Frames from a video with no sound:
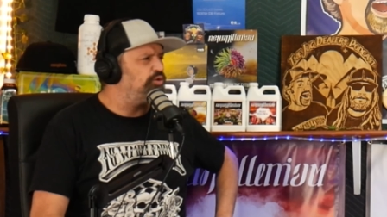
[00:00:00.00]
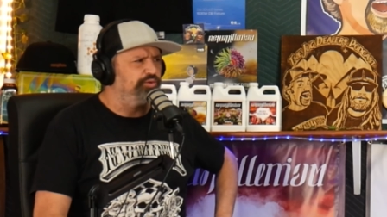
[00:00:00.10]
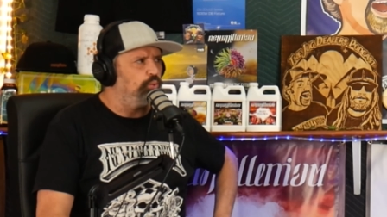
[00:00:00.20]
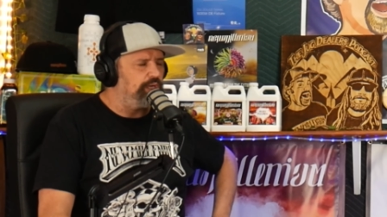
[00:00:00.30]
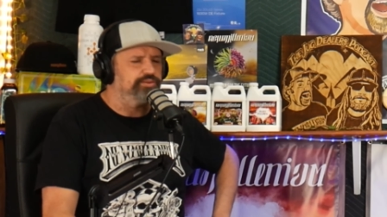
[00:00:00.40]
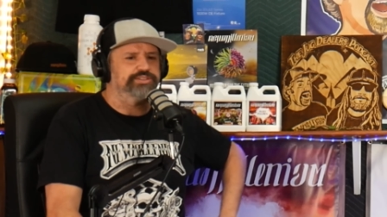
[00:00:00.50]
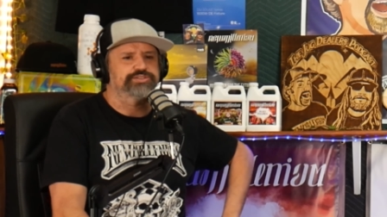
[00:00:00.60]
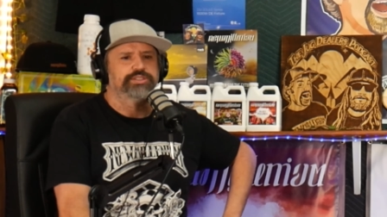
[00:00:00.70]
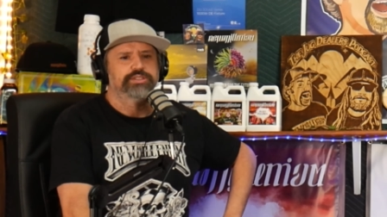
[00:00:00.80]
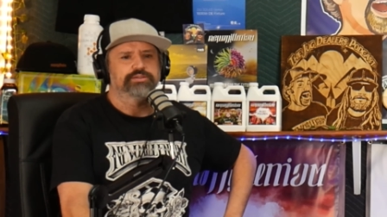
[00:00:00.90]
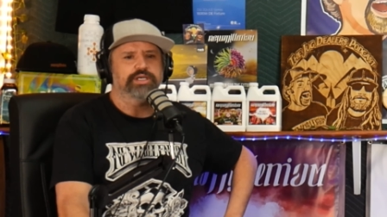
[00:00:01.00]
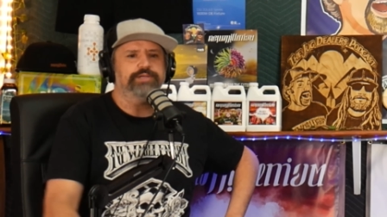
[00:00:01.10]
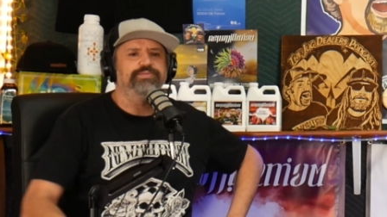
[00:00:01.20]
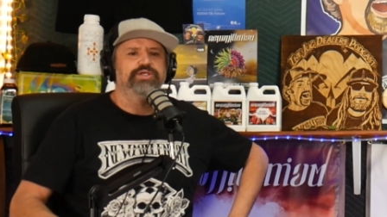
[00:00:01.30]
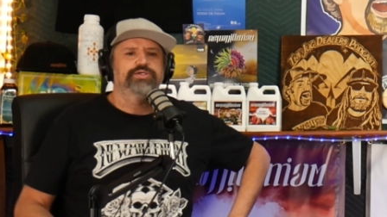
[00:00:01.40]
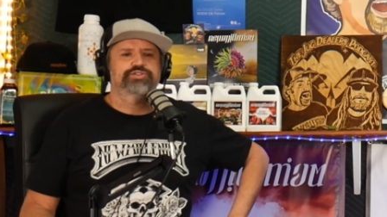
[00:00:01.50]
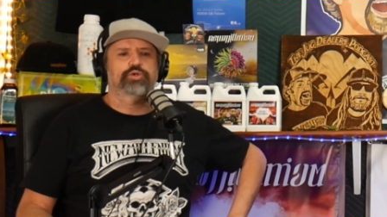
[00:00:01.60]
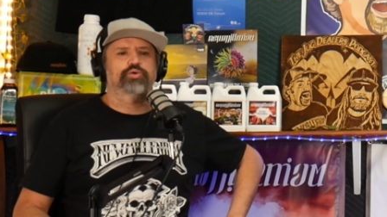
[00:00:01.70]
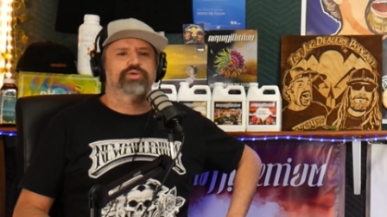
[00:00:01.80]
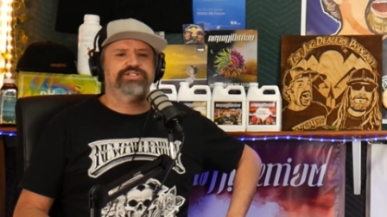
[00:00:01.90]
and wellness. Right. So in
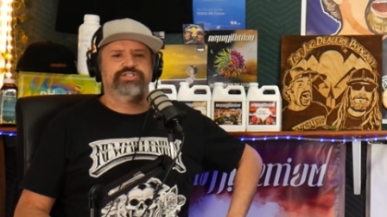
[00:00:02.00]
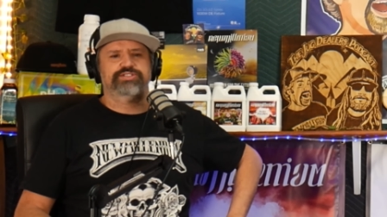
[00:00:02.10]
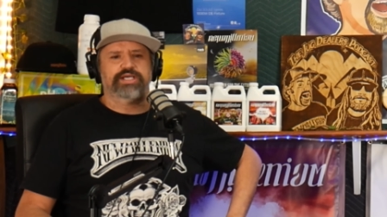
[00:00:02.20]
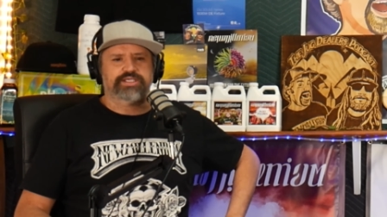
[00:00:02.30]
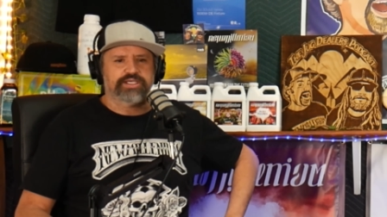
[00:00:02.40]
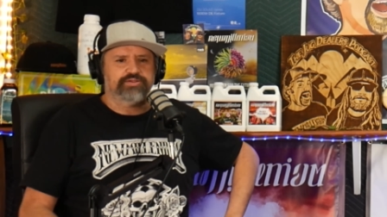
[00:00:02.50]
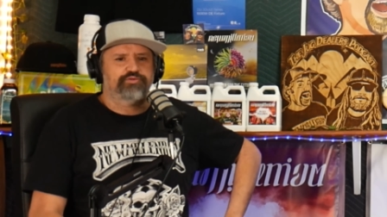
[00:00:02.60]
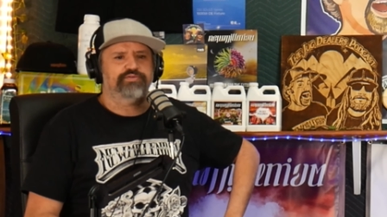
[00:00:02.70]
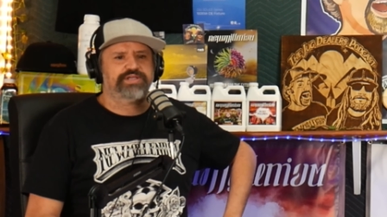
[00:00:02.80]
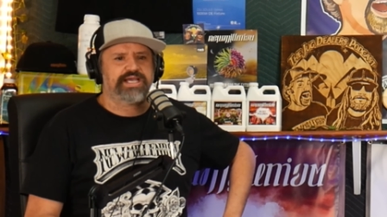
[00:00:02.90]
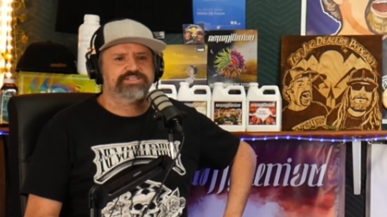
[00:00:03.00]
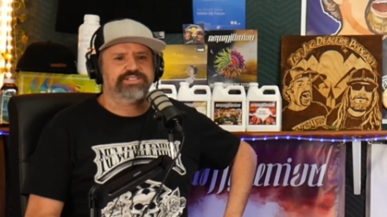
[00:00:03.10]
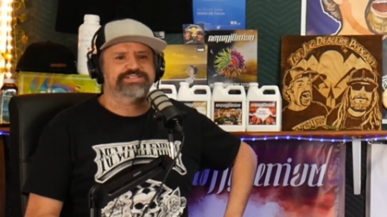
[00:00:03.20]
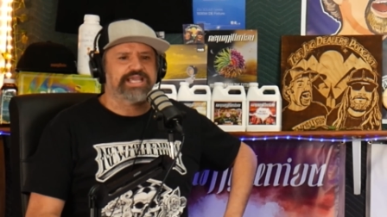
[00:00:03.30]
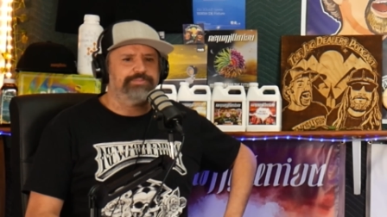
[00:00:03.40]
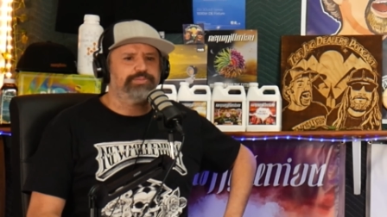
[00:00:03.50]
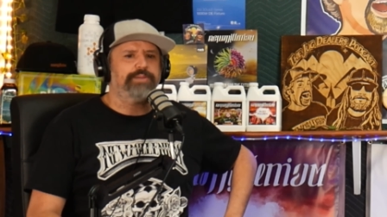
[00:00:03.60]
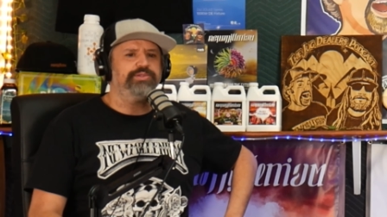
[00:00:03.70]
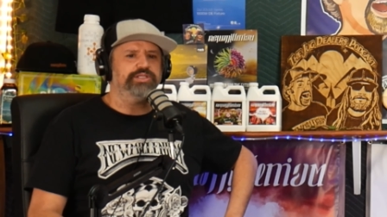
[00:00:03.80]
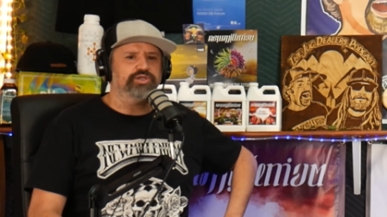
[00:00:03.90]
recent decades, fulvic acid has gained
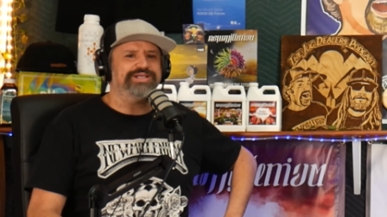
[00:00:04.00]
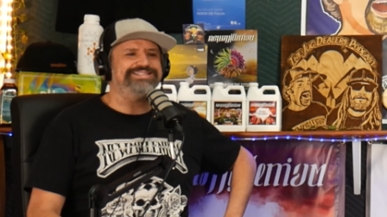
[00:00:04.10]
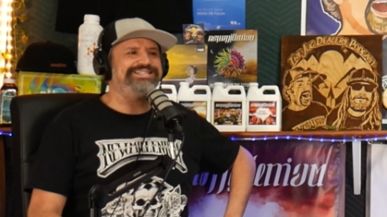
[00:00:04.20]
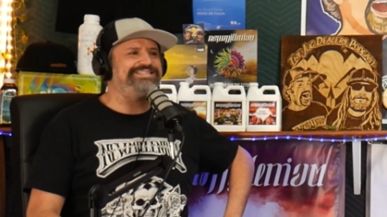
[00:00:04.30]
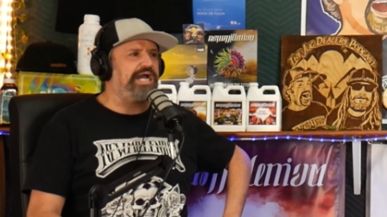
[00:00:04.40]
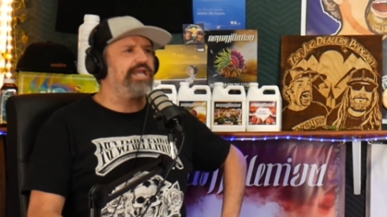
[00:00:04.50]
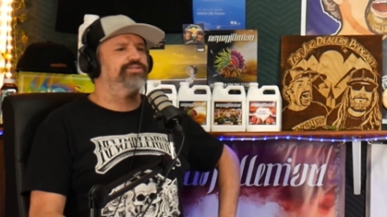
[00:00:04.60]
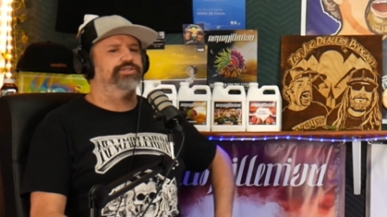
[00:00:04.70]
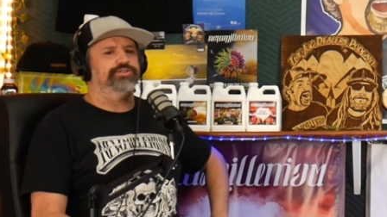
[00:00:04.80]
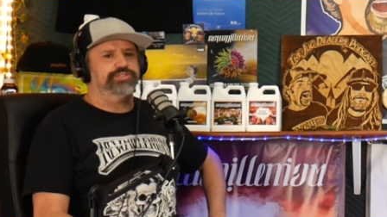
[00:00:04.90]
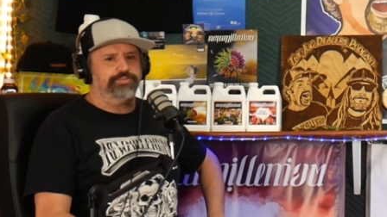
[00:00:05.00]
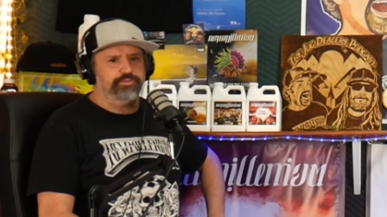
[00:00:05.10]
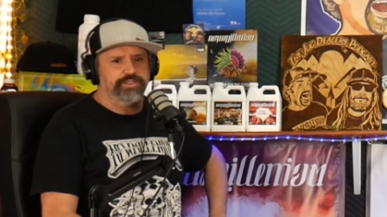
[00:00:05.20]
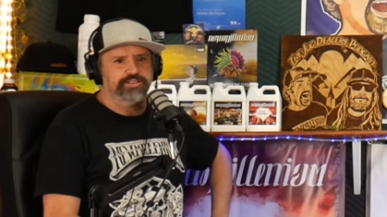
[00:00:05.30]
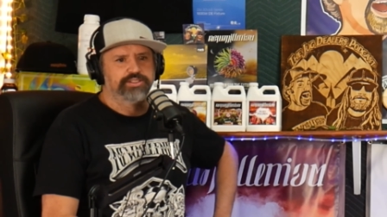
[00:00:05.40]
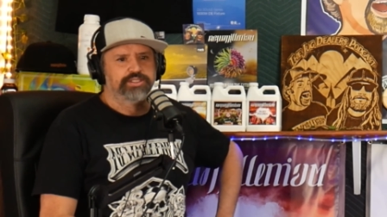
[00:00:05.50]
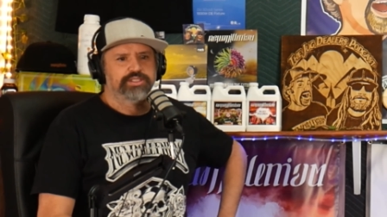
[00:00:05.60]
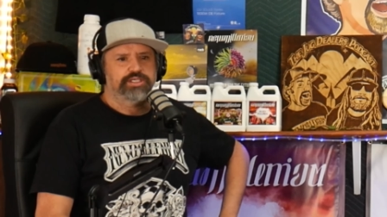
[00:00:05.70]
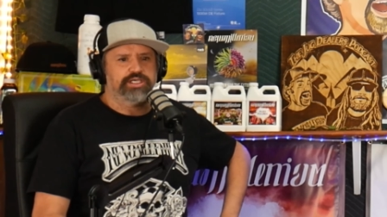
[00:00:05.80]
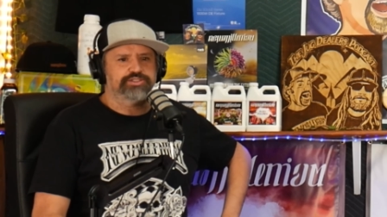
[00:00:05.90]
popularity as a dietary supplement
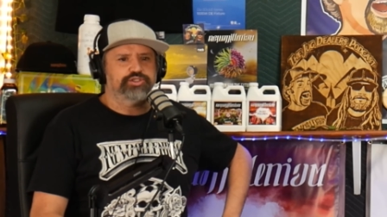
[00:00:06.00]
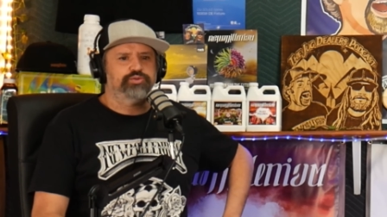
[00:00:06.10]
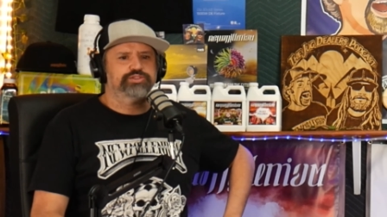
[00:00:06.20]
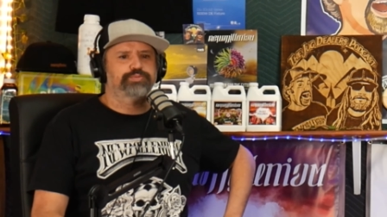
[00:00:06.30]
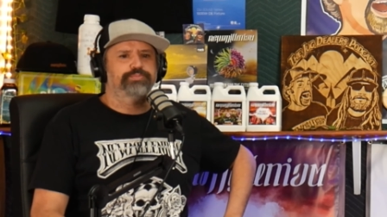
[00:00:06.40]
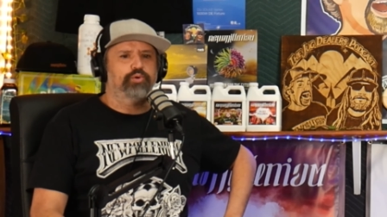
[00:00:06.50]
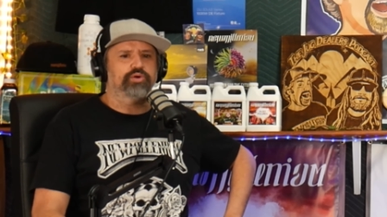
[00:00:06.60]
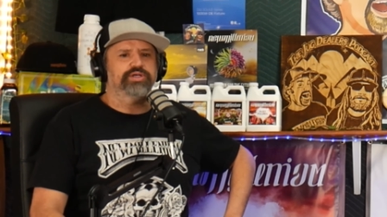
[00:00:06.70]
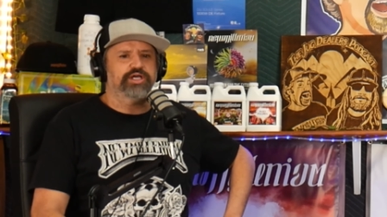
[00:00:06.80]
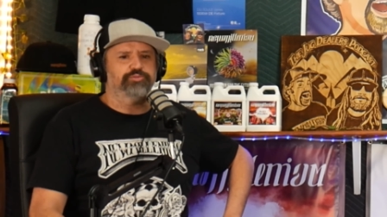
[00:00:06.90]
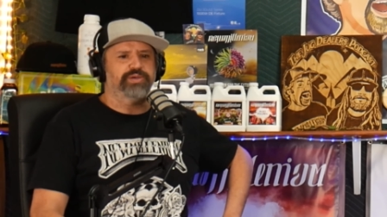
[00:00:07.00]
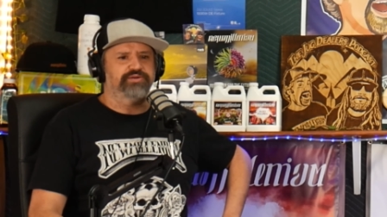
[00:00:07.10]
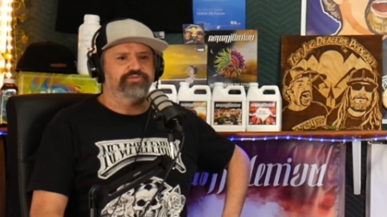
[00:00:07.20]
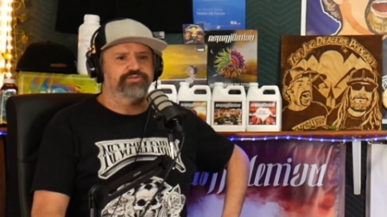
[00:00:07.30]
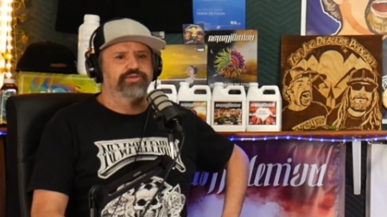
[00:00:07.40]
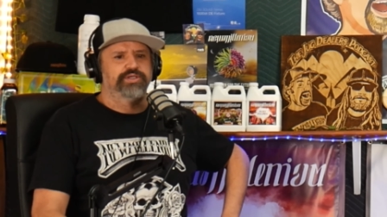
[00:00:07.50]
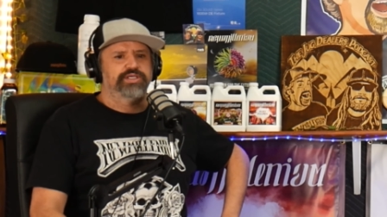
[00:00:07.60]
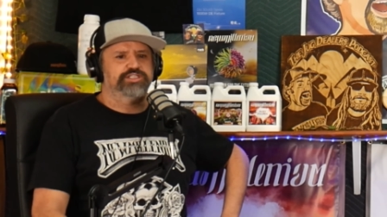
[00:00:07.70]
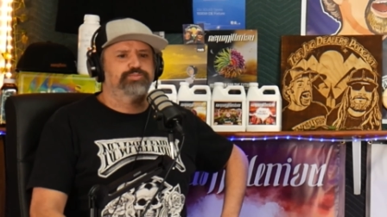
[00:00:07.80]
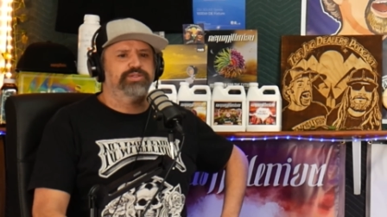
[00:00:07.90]
due to its purported health benefits. It
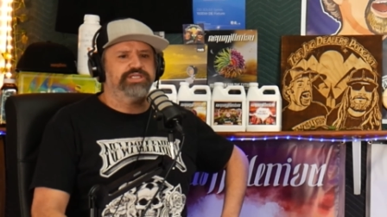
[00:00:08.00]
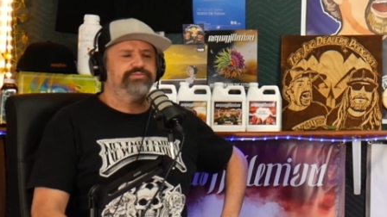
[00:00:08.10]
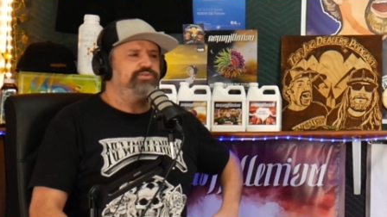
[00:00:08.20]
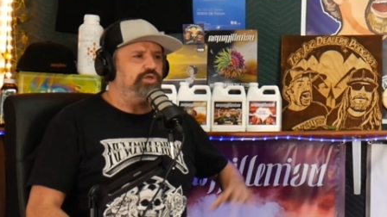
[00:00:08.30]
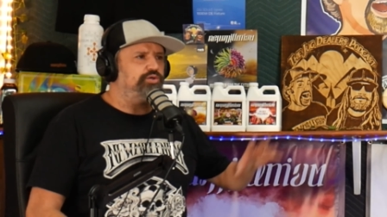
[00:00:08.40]
is believed, don't go